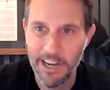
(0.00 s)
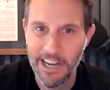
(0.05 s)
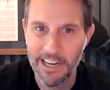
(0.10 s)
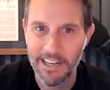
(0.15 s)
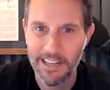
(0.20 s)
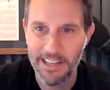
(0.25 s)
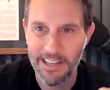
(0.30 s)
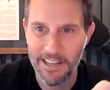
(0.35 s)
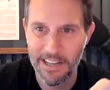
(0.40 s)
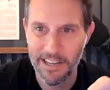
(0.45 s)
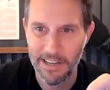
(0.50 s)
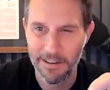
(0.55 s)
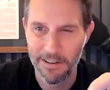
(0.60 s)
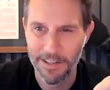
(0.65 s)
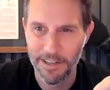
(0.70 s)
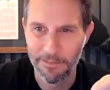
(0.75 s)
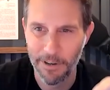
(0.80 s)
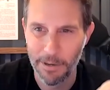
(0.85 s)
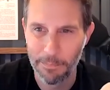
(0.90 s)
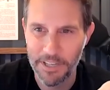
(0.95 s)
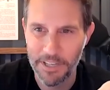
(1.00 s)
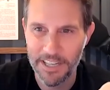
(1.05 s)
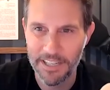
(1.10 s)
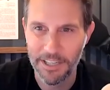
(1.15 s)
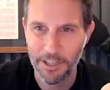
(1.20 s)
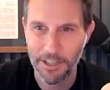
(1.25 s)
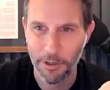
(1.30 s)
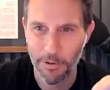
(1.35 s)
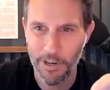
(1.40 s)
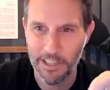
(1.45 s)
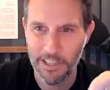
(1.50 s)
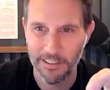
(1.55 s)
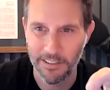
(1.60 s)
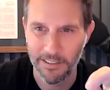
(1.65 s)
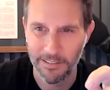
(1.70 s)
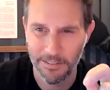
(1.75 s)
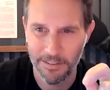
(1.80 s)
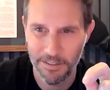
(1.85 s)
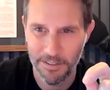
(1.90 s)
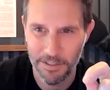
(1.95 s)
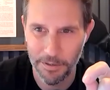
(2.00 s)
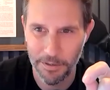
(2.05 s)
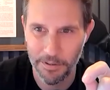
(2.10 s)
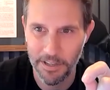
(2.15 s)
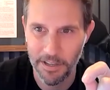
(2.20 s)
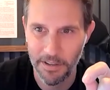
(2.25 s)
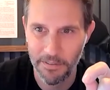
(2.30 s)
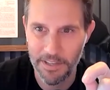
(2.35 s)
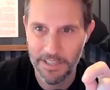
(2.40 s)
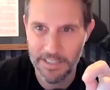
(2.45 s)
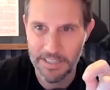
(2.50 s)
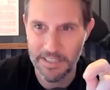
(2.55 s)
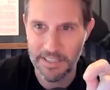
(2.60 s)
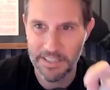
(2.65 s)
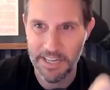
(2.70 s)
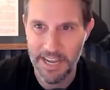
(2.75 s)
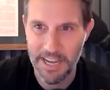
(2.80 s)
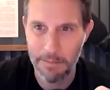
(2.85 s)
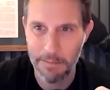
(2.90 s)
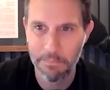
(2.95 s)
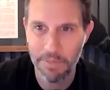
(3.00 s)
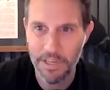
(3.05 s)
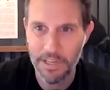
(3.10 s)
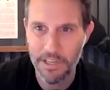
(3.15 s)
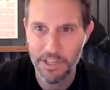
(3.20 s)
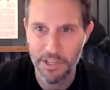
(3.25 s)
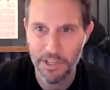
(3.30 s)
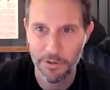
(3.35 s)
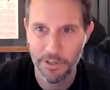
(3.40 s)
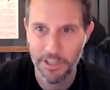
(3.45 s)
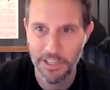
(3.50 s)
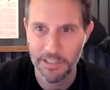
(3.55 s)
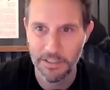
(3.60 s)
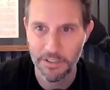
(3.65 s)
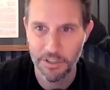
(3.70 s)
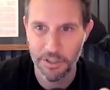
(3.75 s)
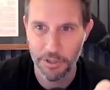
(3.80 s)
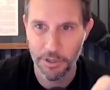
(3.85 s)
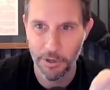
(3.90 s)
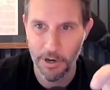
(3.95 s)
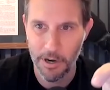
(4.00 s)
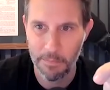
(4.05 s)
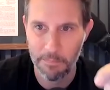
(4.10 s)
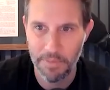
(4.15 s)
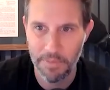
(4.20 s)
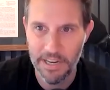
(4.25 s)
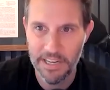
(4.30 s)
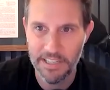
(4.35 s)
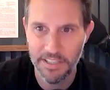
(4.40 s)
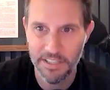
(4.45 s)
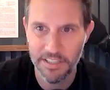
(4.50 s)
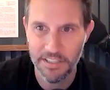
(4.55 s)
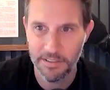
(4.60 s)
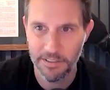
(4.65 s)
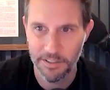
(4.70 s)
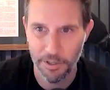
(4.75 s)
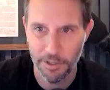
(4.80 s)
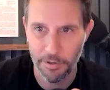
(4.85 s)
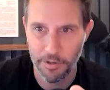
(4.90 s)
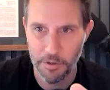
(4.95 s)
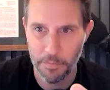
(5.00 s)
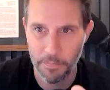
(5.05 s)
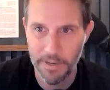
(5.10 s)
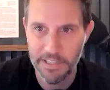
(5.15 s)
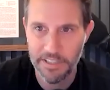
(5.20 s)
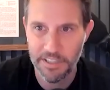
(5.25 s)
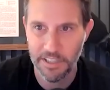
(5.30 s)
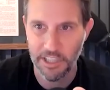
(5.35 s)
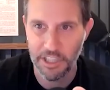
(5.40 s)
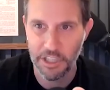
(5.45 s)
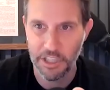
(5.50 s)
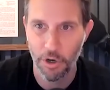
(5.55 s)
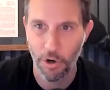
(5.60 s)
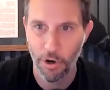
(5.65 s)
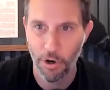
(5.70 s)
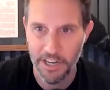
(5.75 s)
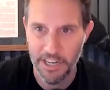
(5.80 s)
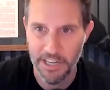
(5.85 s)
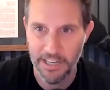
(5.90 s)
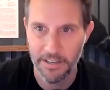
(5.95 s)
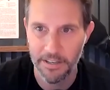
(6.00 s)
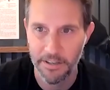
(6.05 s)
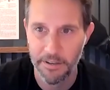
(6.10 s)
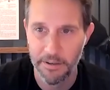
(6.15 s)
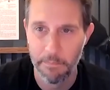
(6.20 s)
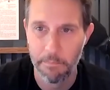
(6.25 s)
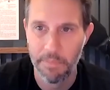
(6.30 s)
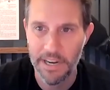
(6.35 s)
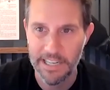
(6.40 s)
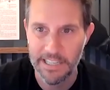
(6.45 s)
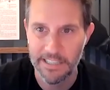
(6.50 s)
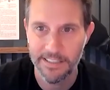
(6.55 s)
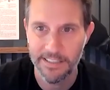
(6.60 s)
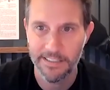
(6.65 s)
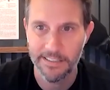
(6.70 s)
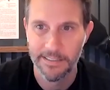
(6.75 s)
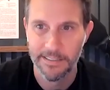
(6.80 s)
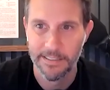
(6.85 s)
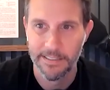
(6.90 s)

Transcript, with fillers: at, and if I'm getting it correct, so th- this is an MP unit. So you're on base. You're, you're basically guarding the base.